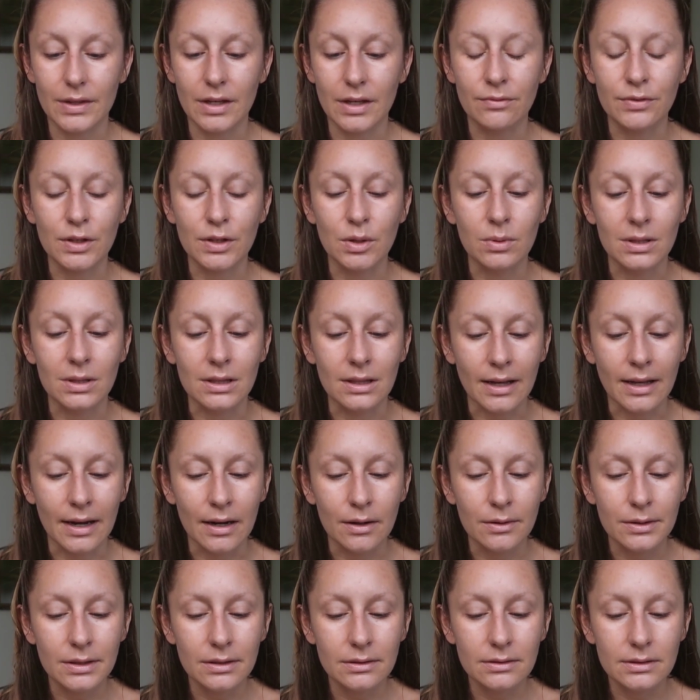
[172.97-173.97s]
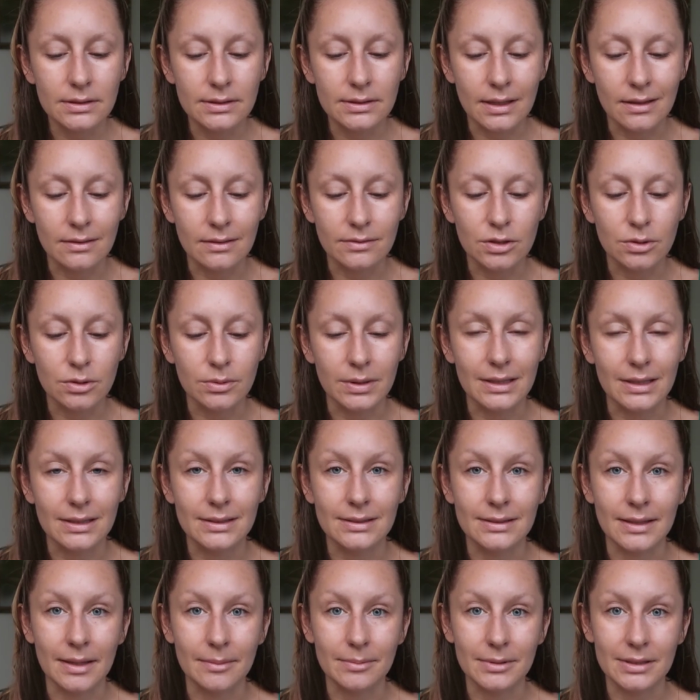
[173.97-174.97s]
if you allow yourself to
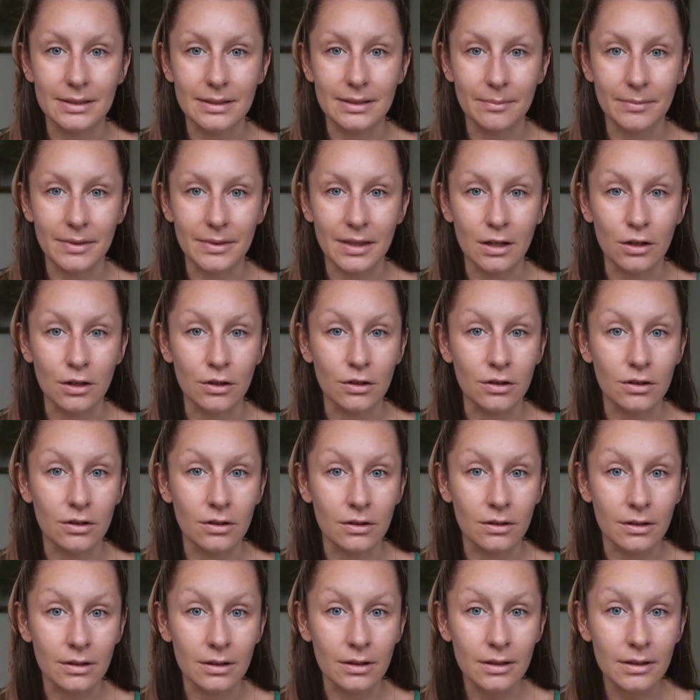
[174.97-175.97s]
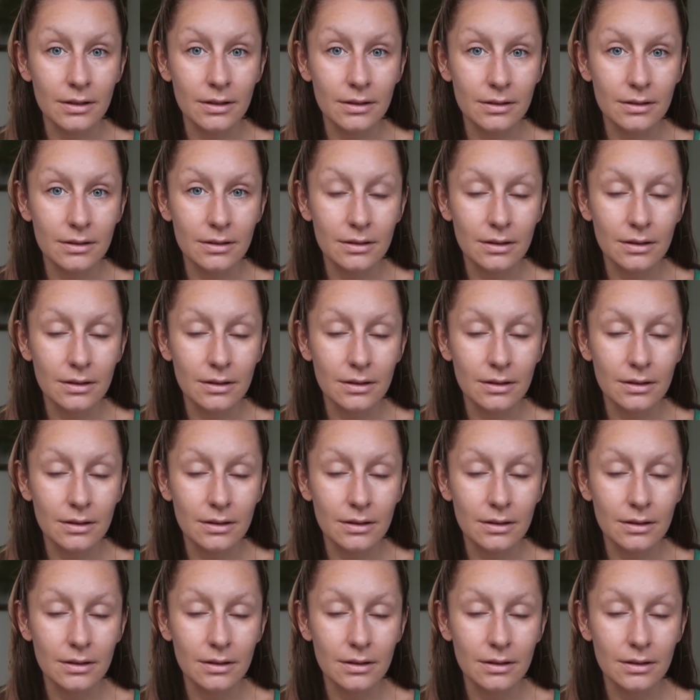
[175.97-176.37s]
accept something good,